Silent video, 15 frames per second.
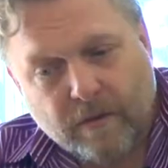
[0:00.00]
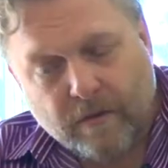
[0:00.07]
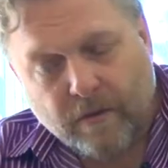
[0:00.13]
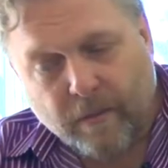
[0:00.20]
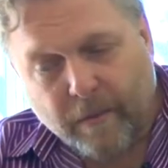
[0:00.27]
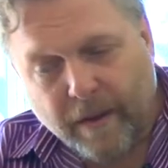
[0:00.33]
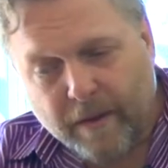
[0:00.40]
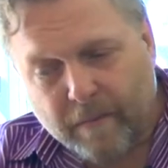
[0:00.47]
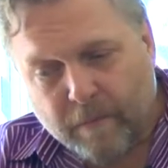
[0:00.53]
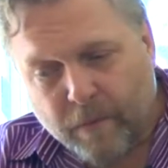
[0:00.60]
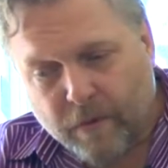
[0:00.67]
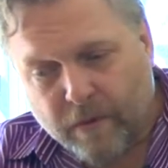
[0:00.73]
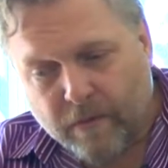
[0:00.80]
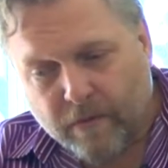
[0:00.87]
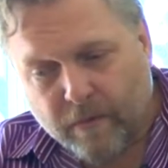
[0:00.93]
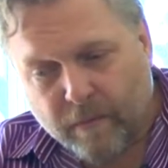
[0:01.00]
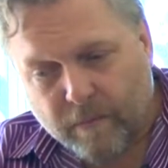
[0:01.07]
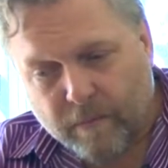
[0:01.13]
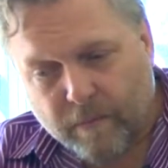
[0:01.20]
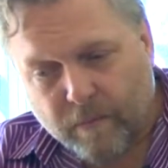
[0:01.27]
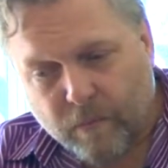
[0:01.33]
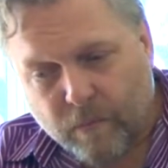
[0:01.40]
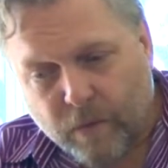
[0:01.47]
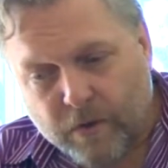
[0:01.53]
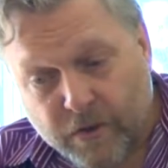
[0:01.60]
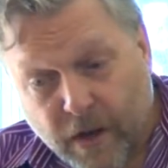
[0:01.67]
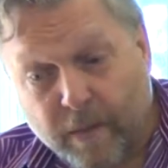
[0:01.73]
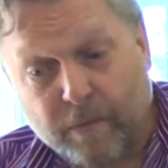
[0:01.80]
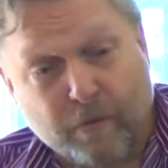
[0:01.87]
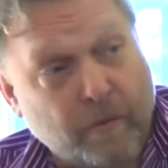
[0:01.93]
Tibetan Buddhism, which
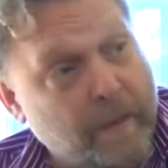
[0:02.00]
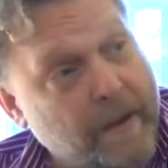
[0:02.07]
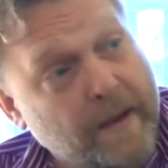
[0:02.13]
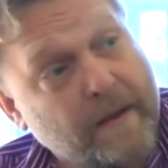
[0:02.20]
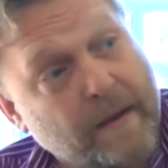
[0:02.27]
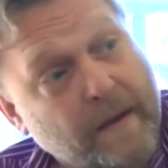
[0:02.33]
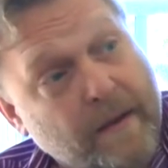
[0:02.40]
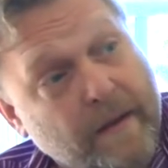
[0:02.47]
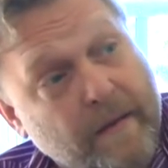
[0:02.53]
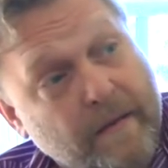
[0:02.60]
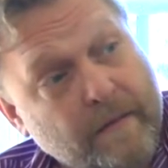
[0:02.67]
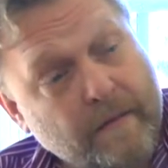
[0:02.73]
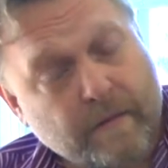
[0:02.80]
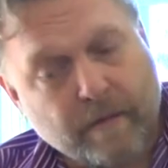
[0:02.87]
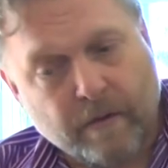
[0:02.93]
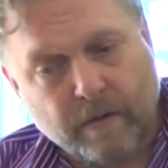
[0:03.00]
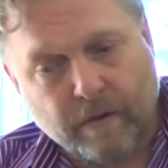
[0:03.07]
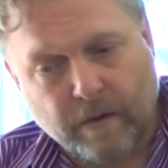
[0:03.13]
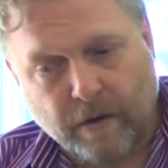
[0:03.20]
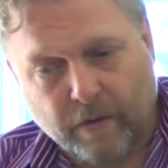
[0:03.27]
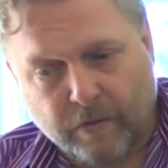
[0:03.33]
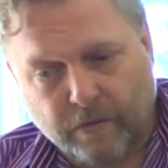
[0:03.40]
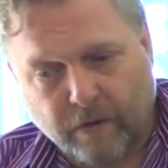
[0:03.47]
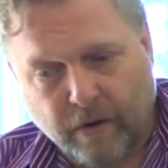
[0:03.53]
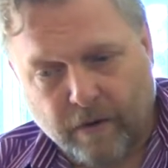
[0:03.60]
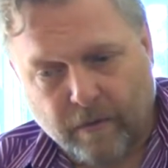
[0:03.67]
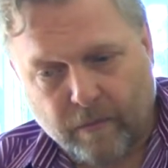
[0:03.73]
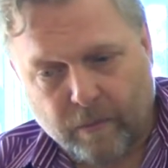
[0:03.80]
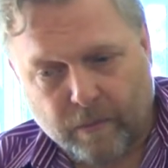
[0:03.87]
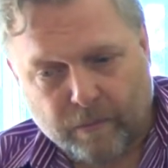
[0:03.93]
comes from India, you know, started